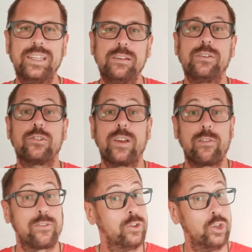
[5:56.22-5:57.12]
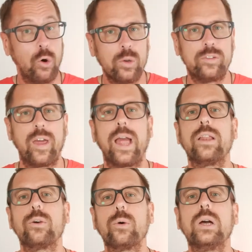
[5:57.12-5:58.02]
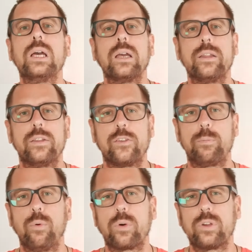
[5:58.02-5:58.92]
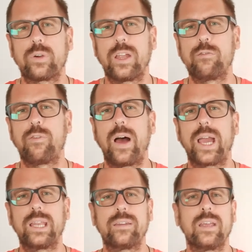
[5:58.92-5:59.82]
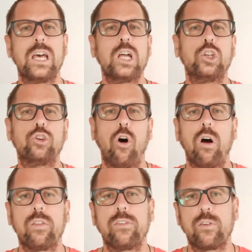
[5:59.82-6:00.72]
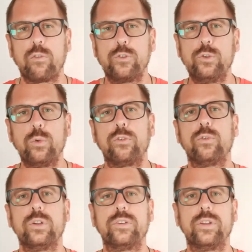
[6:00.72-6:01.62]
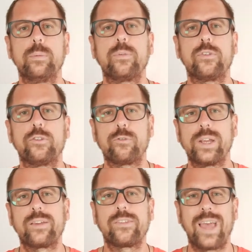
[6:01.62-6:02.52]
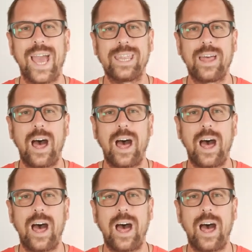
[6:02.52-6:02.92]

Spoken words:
TV Chefs Don't Tell You. In this book, you can find tons of useful tips, tricks, and